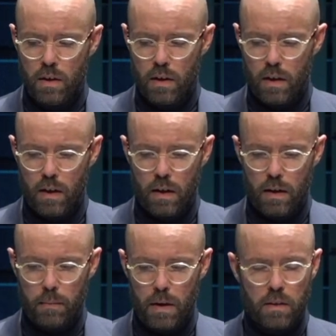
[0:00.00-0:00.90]

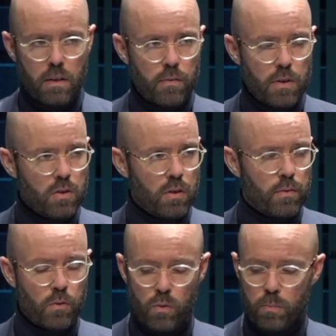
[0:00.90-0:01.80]
and the vision of the
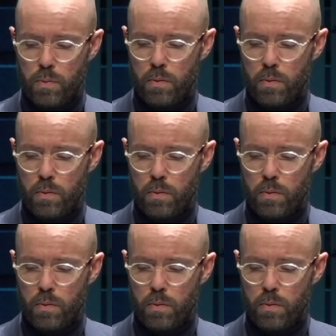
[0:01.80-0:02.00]
group,